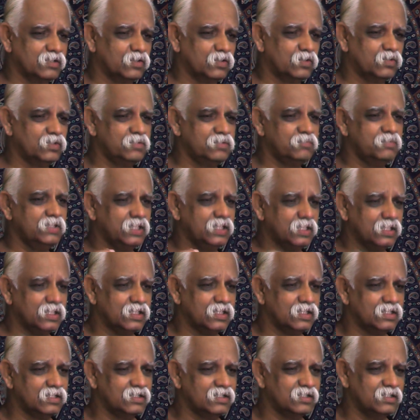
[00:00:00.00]
Only me.
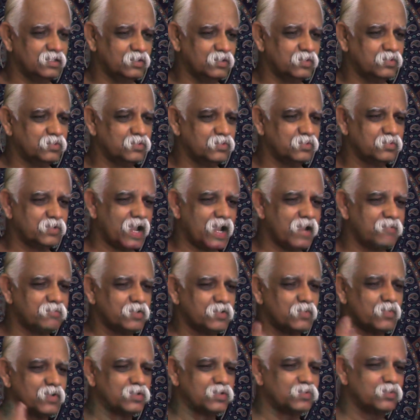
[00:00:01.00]
You know, I'm
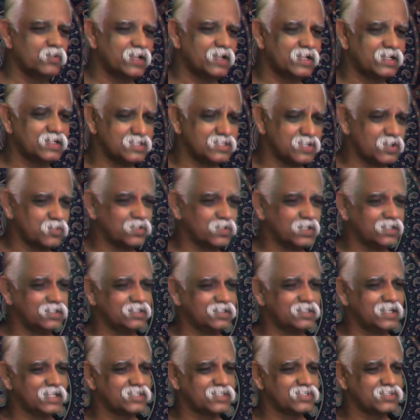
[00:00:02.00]
the one who went and shouted
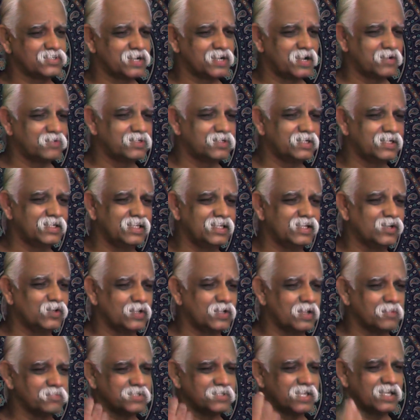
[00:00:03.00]
at the taxi driver and he
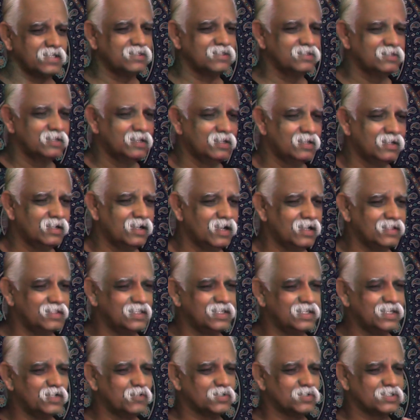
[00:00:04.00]
got upset, and
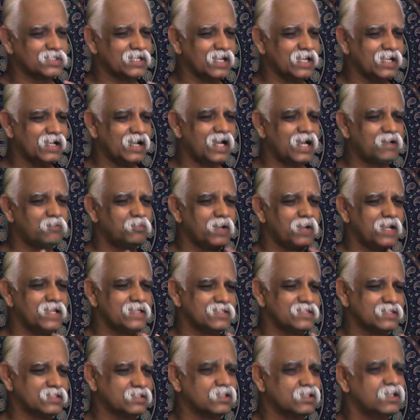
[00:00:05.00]
then it was like an
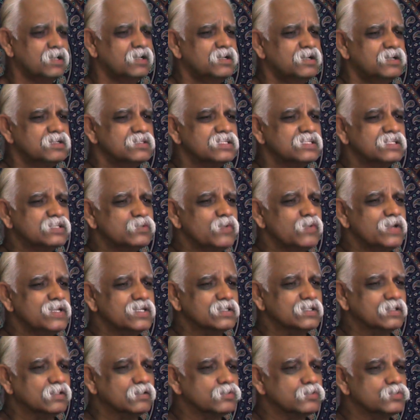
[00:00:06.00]
unpleasant
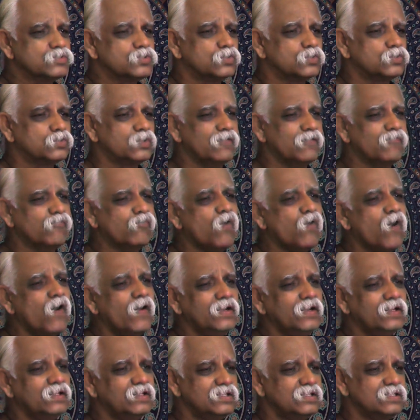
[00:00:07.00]
situation. So to
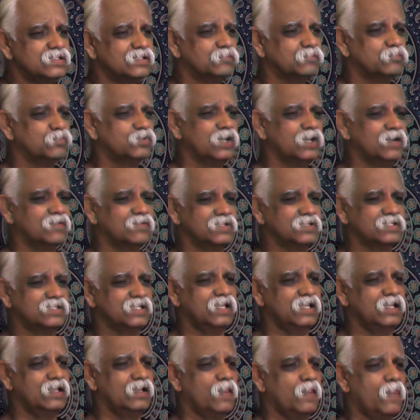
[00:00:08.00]
avoid this, the Buddha was
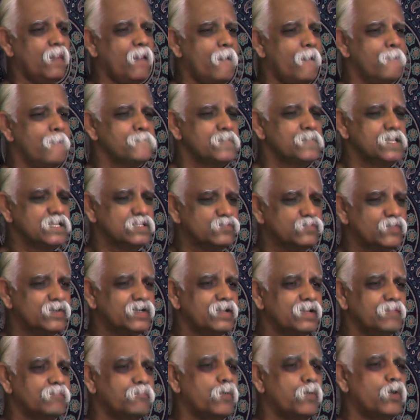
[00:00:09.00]
saying, is
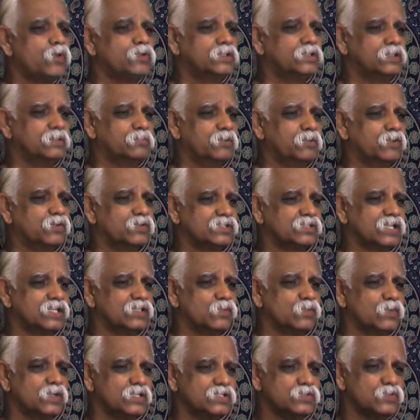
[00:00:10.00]
very important, because
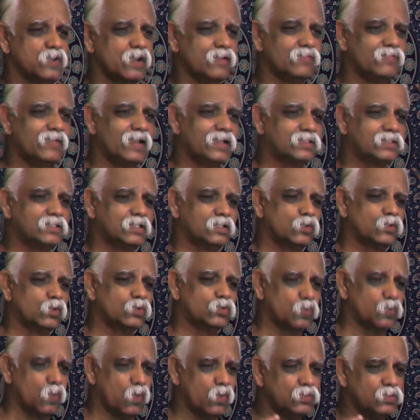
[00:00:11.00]
otherwise you're affecting
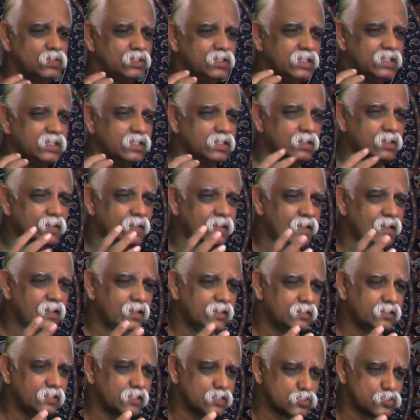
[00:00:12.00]
not only
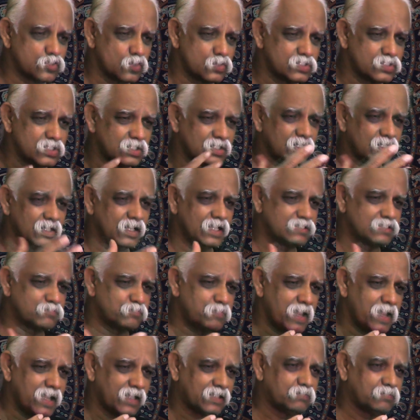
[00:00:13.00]
the social
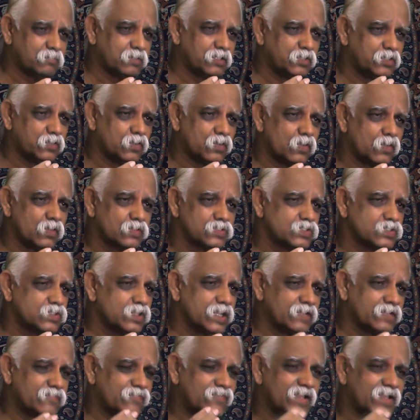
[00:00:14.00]
aspect, but you're also
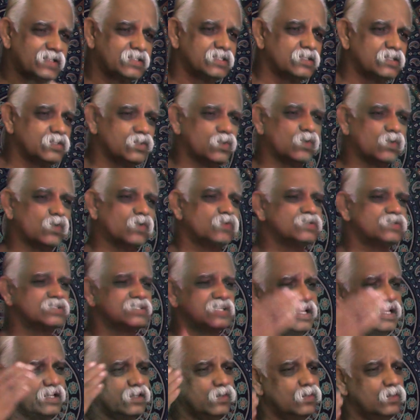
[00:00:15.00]
affecting your own
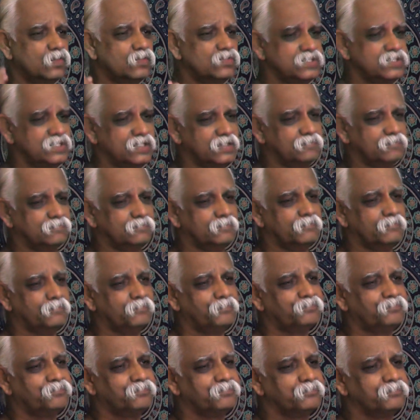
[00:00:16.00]
psychology.
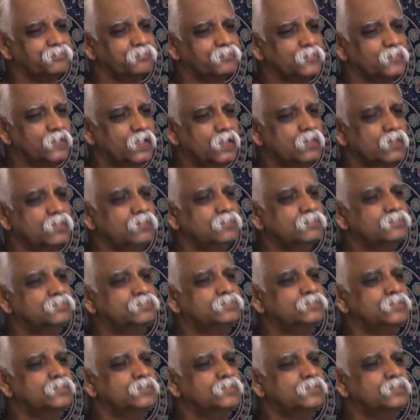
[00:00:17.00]
You know?